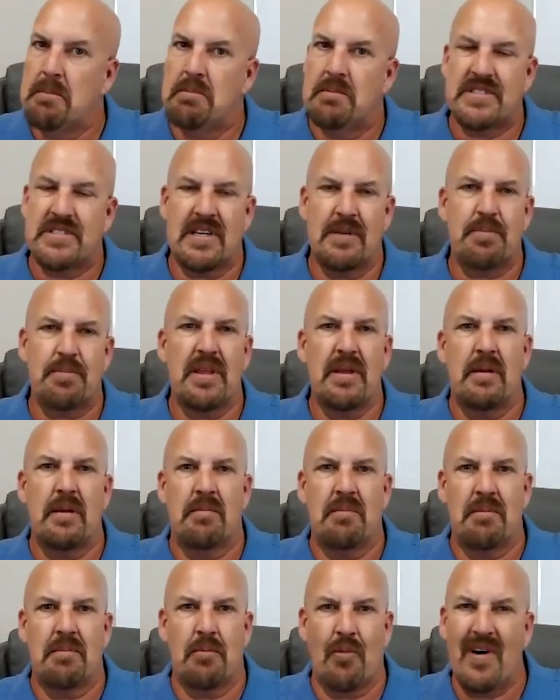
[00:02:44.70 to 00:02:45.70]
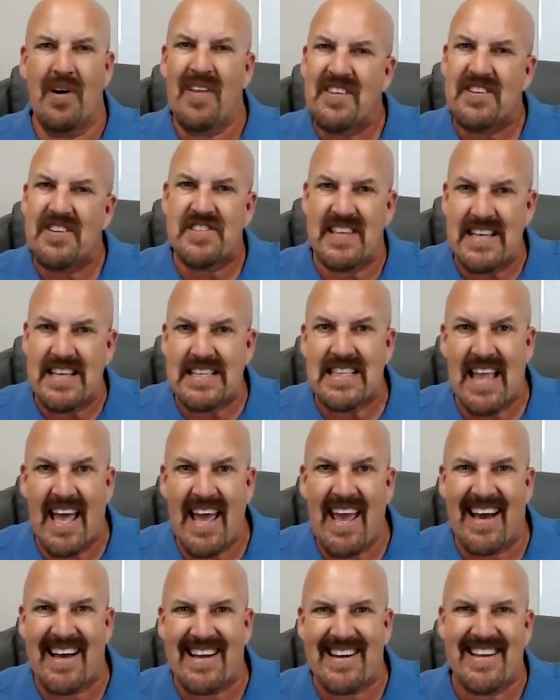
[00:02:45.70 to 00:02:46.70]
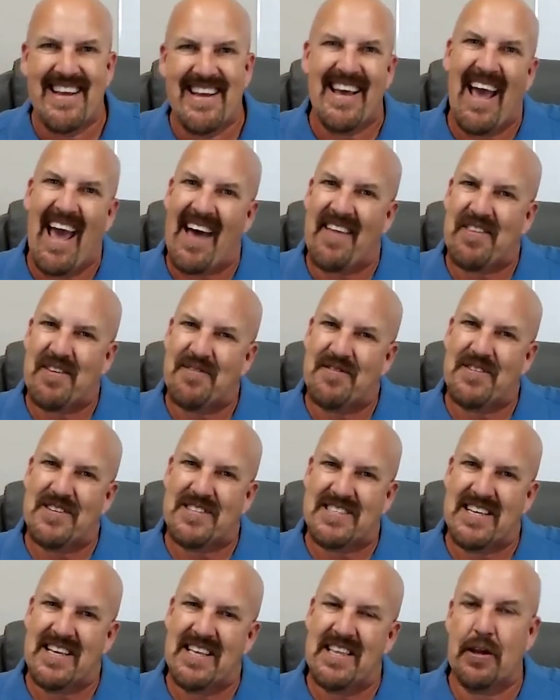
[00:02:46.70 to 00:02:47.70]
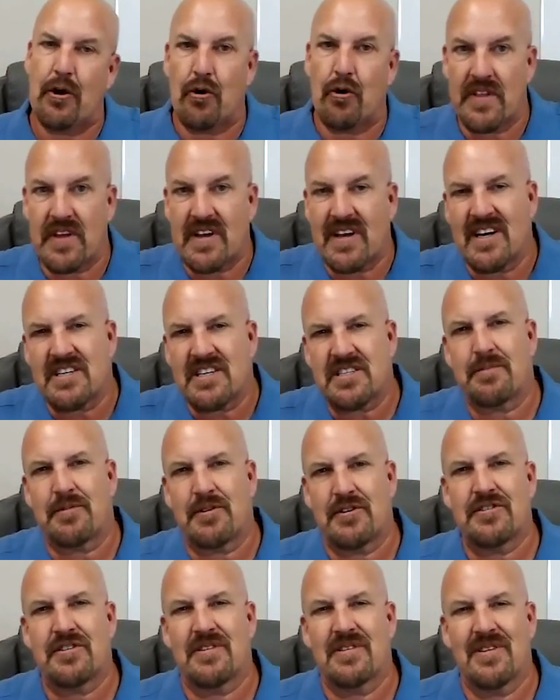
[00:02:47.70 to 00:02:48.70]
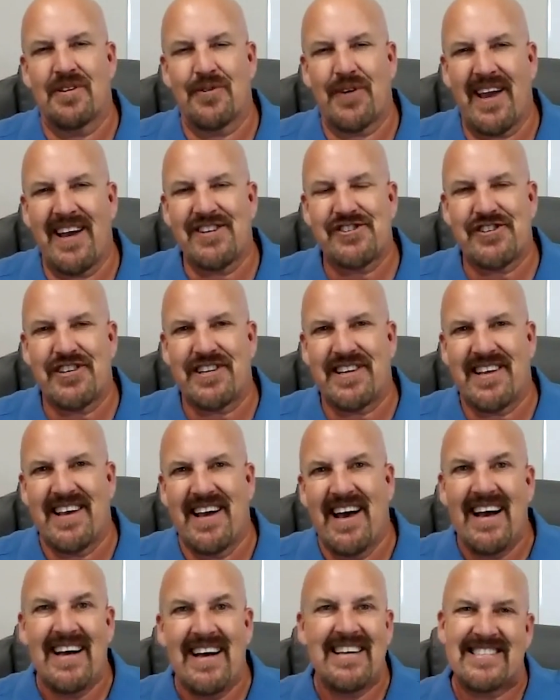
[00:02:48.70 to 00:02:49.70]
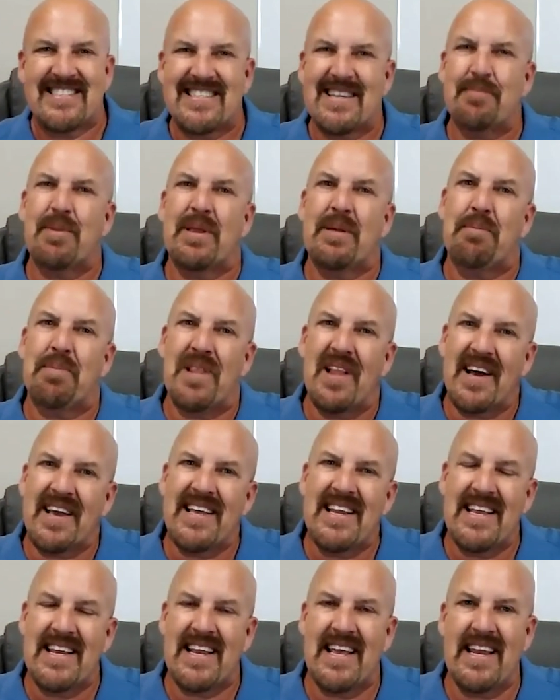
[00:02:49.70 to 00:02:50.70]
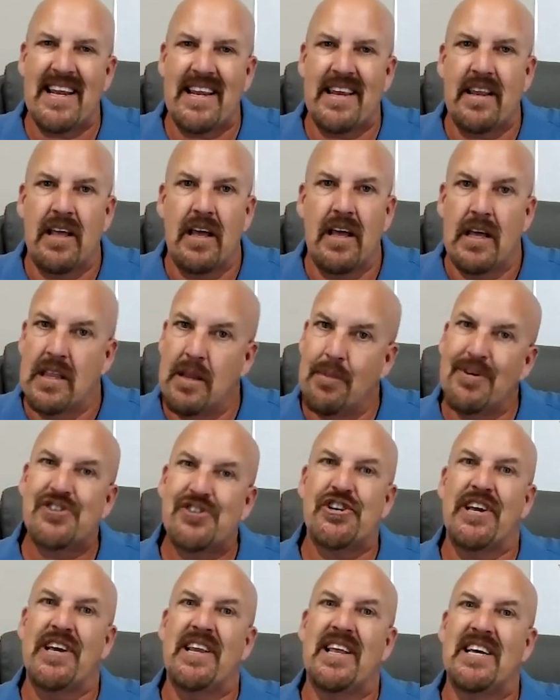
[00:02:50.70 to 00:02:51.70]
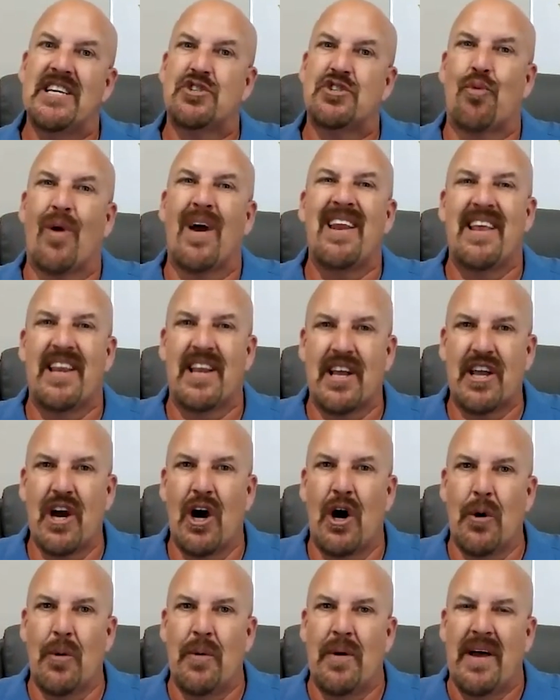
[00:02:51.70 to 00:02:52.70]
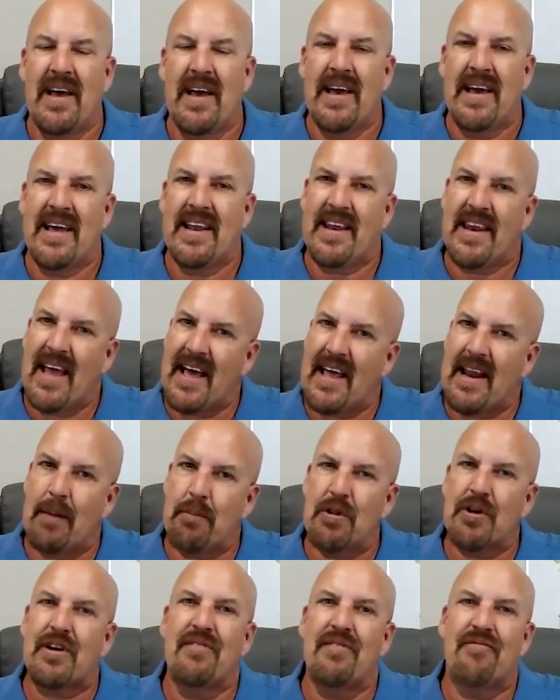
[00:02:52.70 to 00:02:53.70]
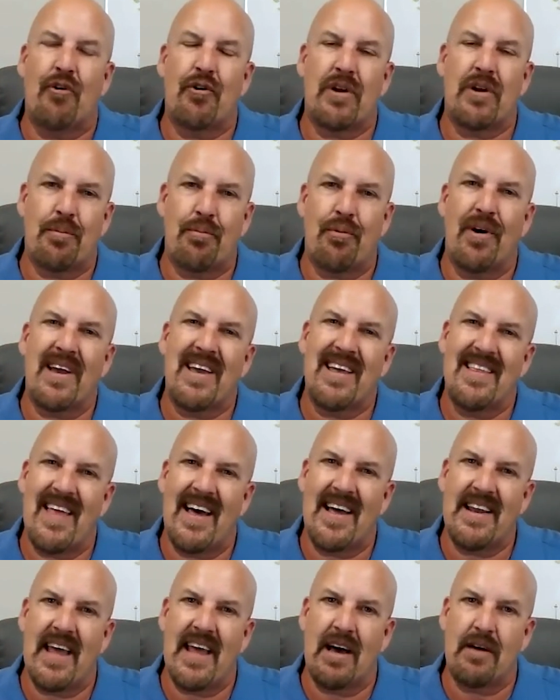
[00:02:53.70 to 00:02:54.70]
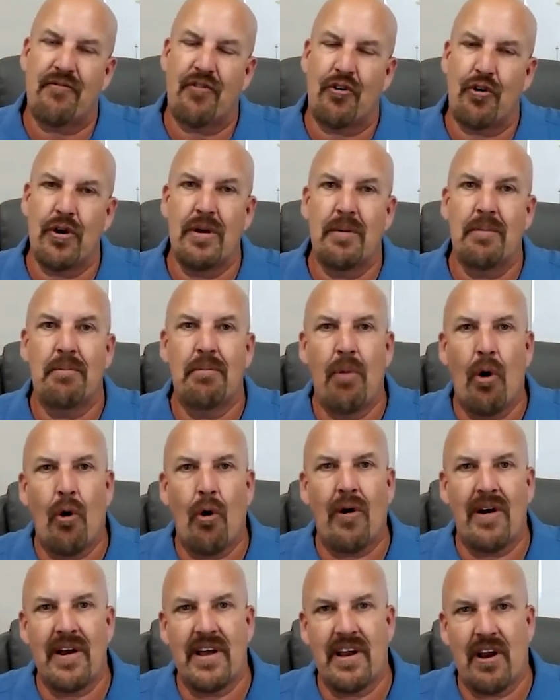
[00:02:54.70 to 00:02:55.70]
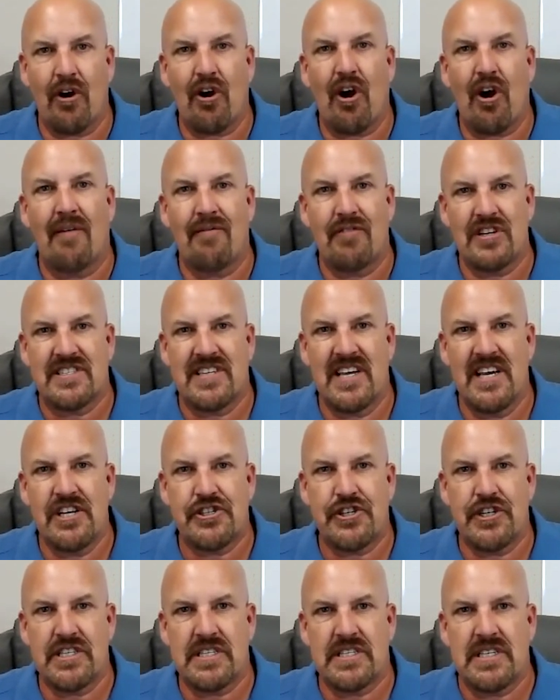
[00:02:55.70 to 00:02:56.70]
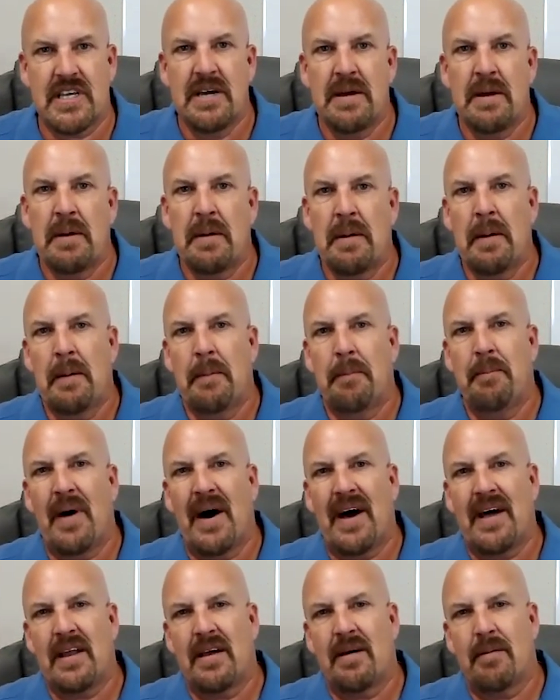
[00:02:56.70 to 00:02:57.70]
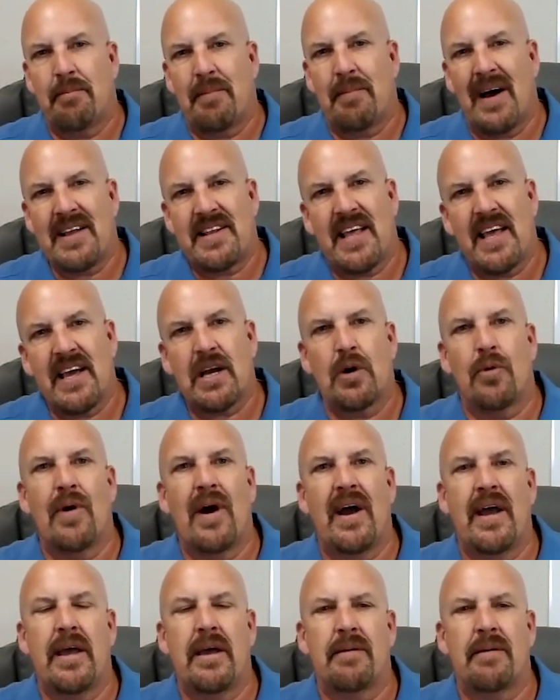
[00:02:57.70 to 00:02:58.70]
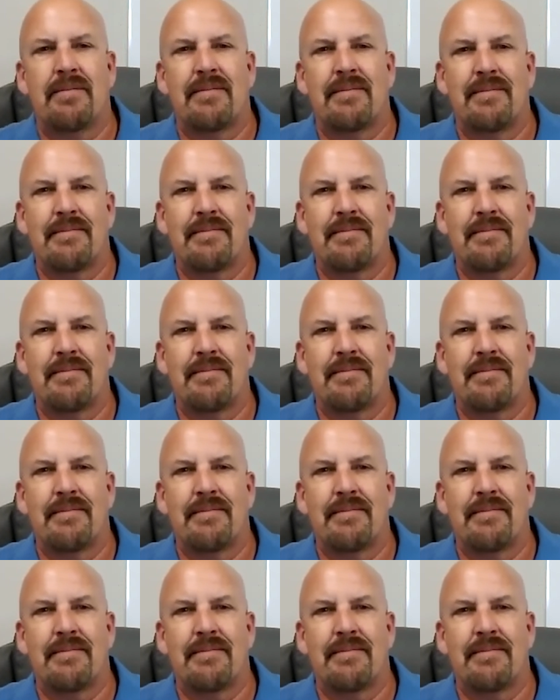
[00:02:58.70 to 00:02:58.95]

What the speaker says: Simply, once they land at the facility or the customer's location, simply plugging it in, the machine is ready to go. And I'm looking forward to breaking that down for you more in our conversations. But my takeaway,